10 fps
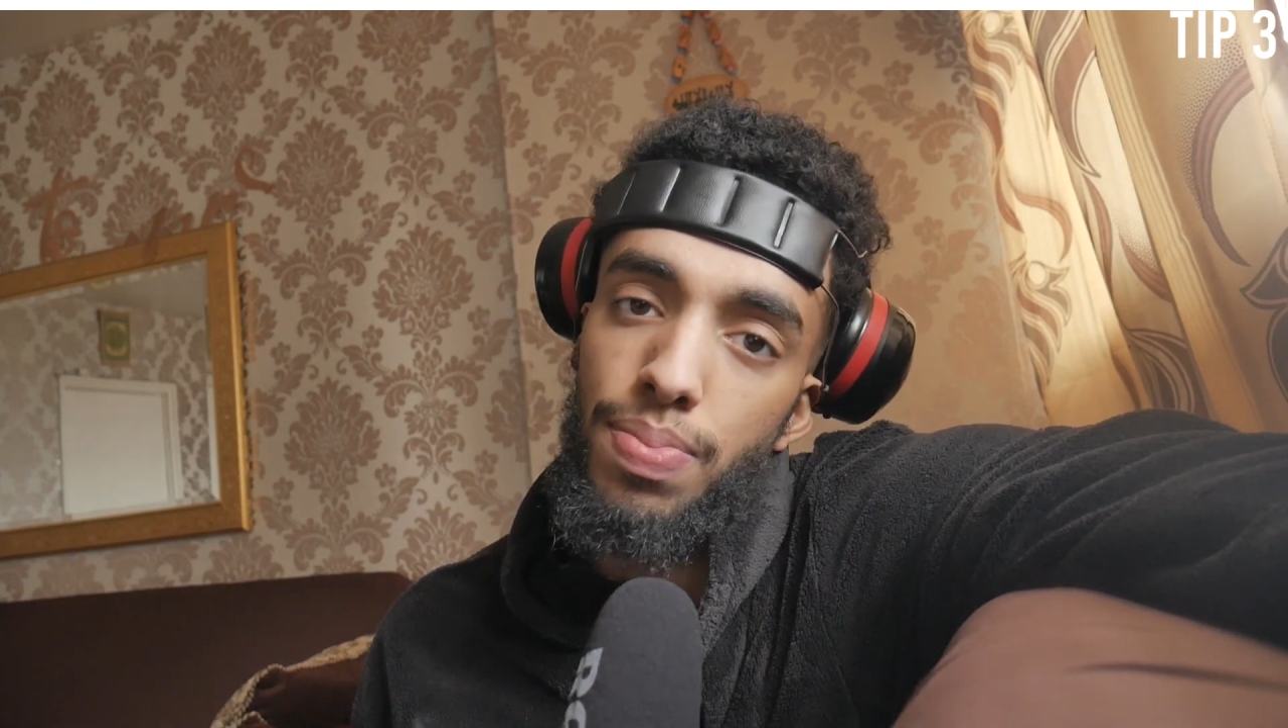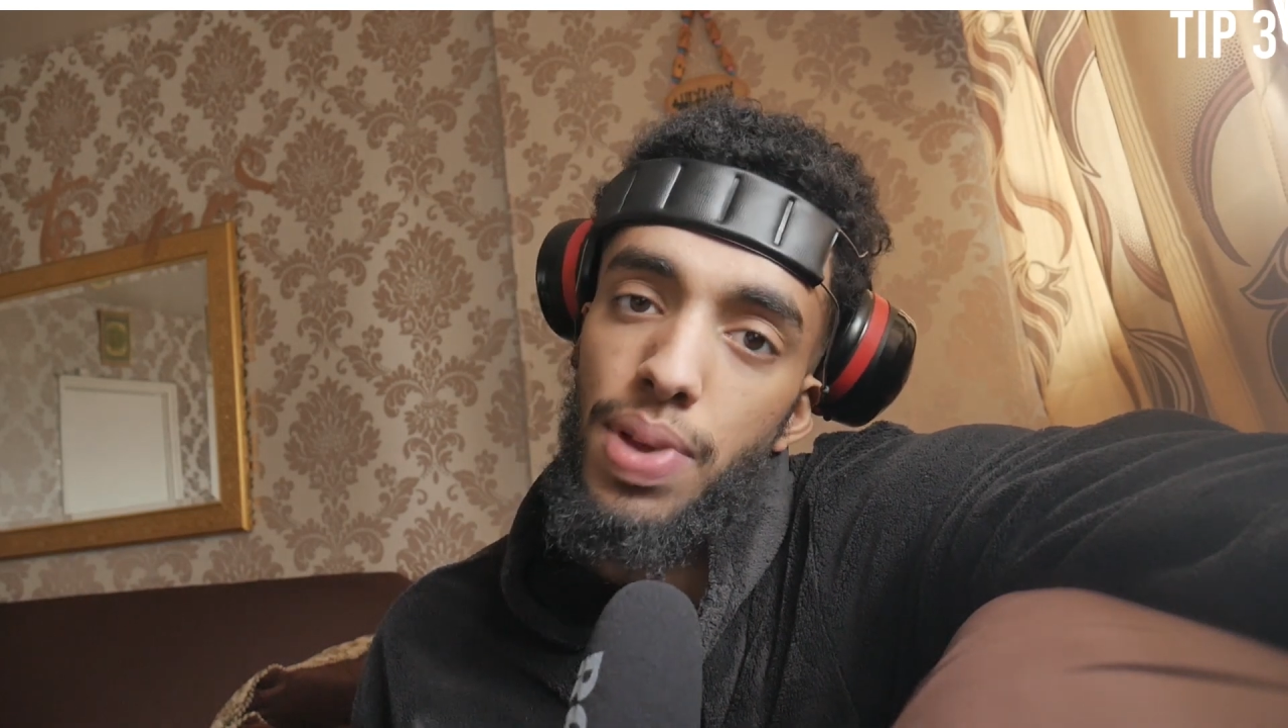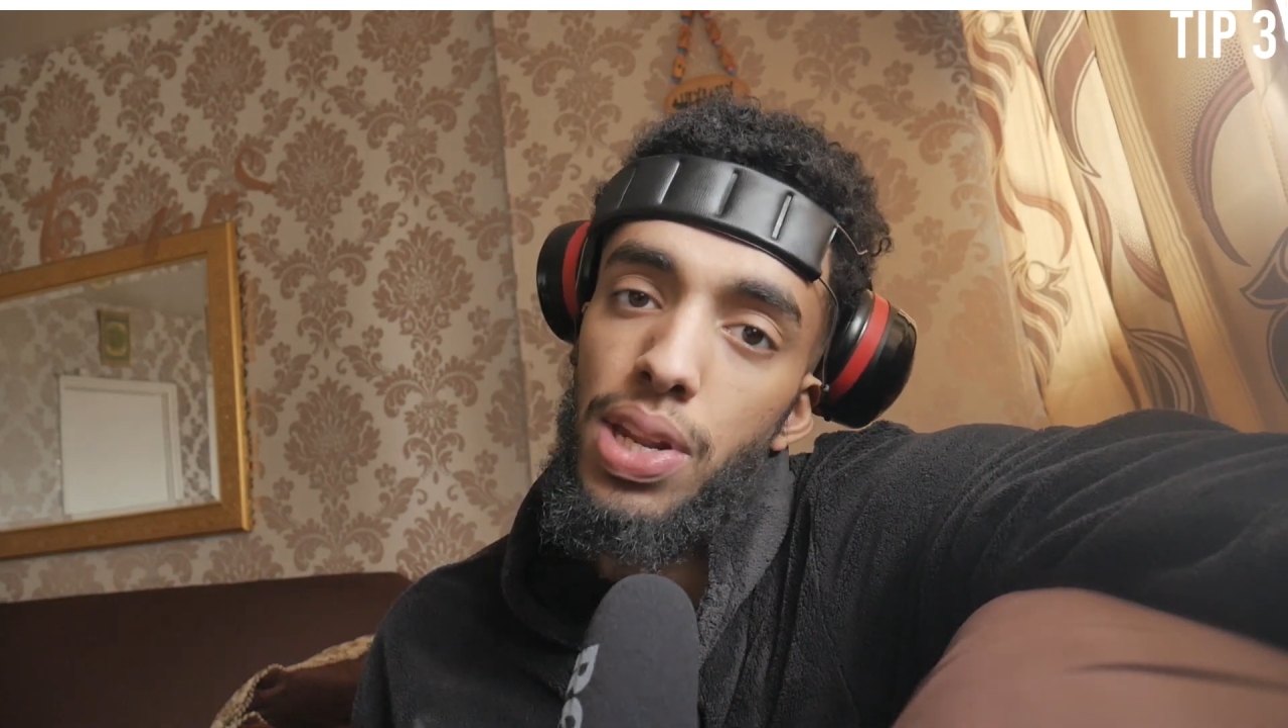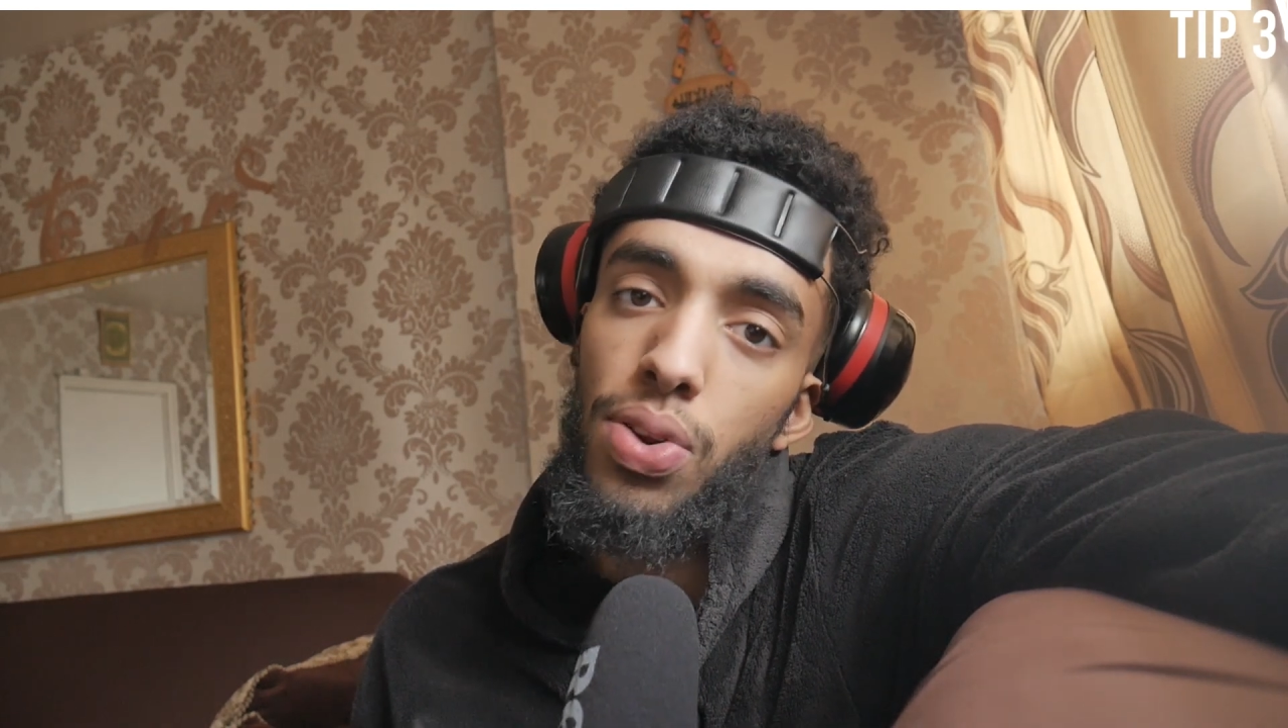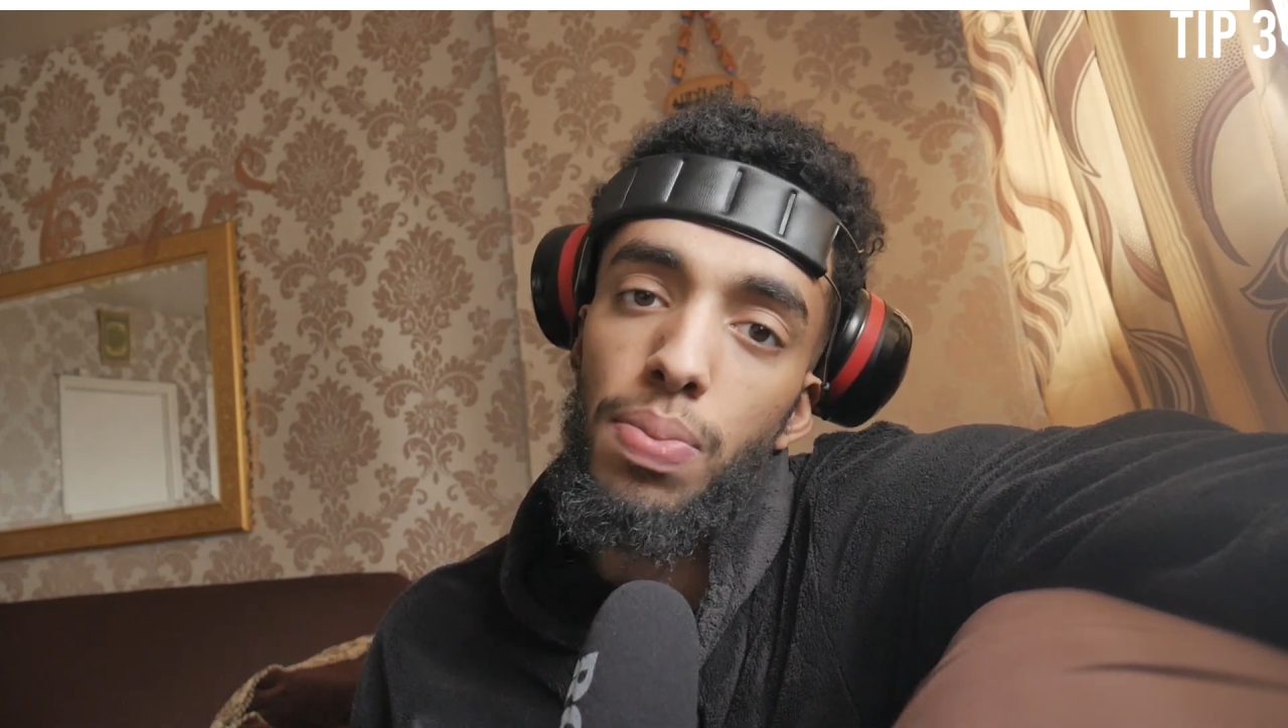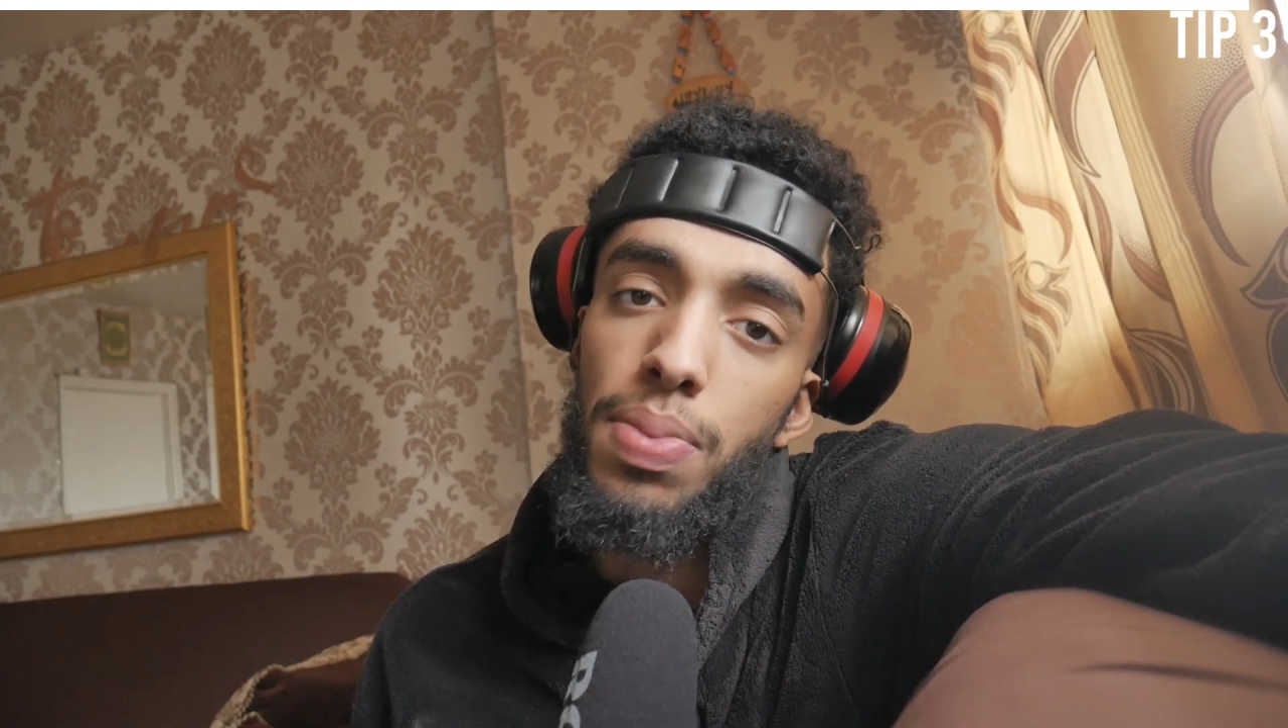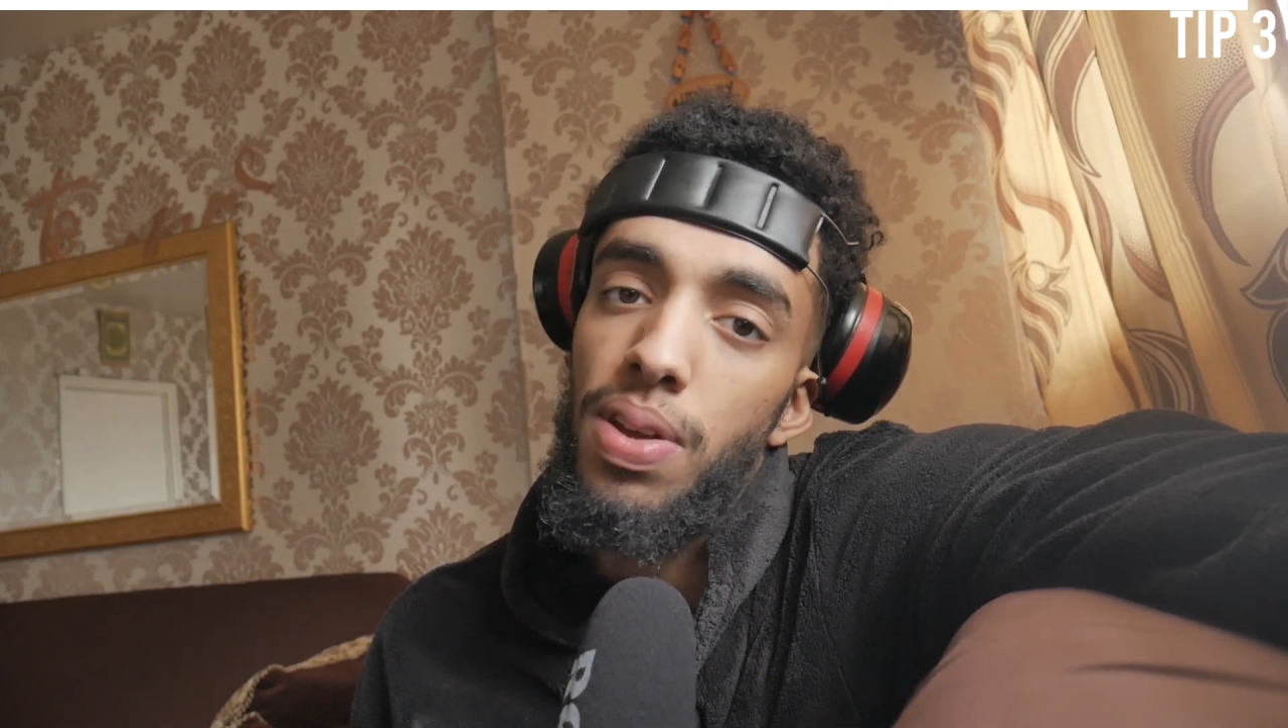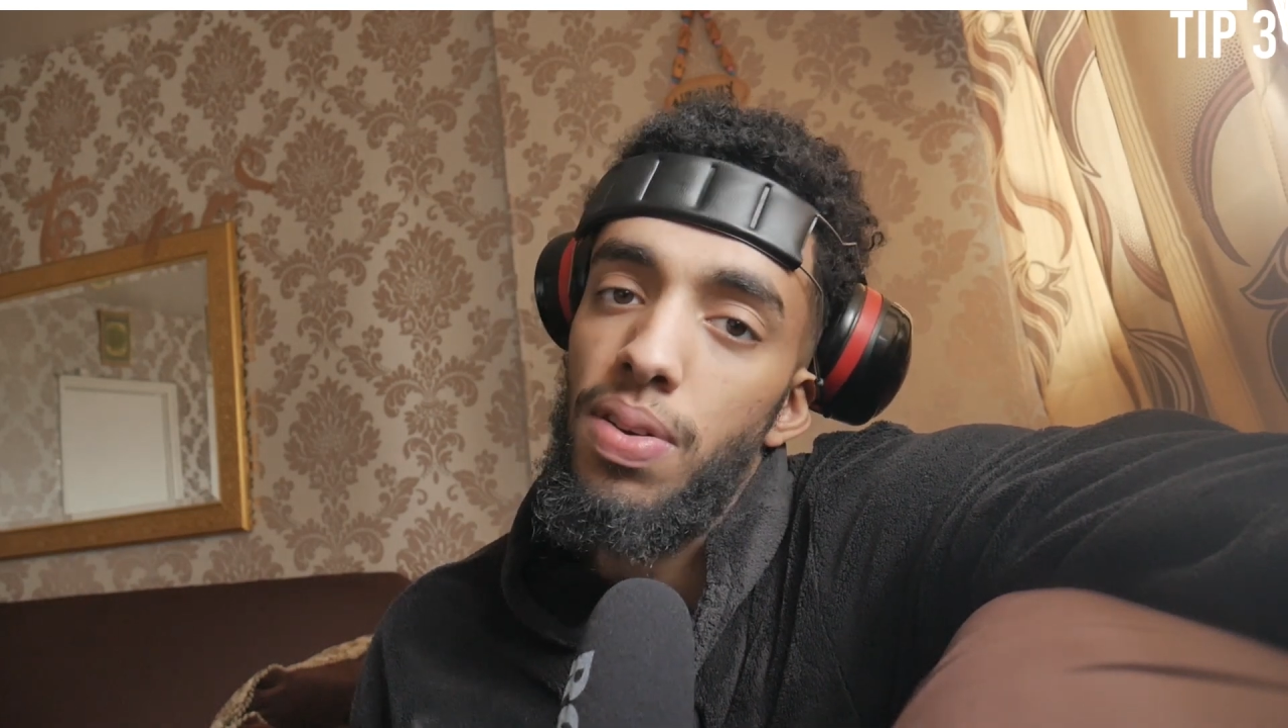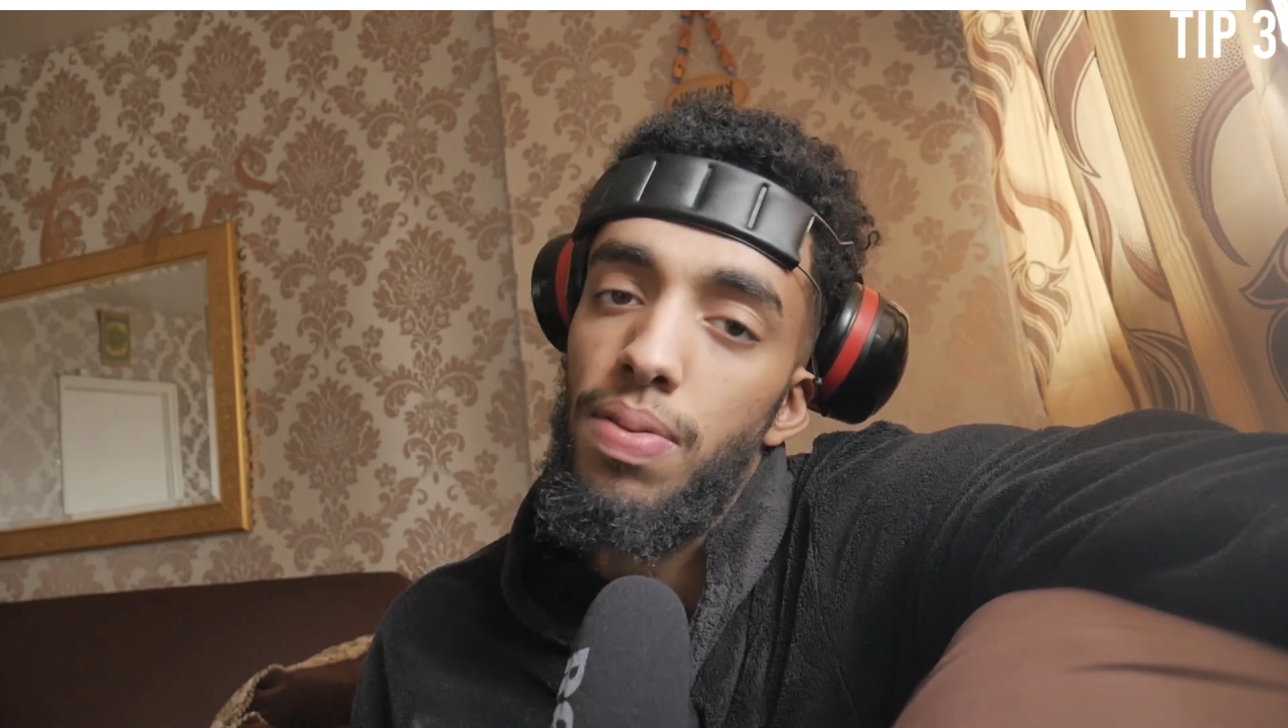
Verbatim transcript: may not be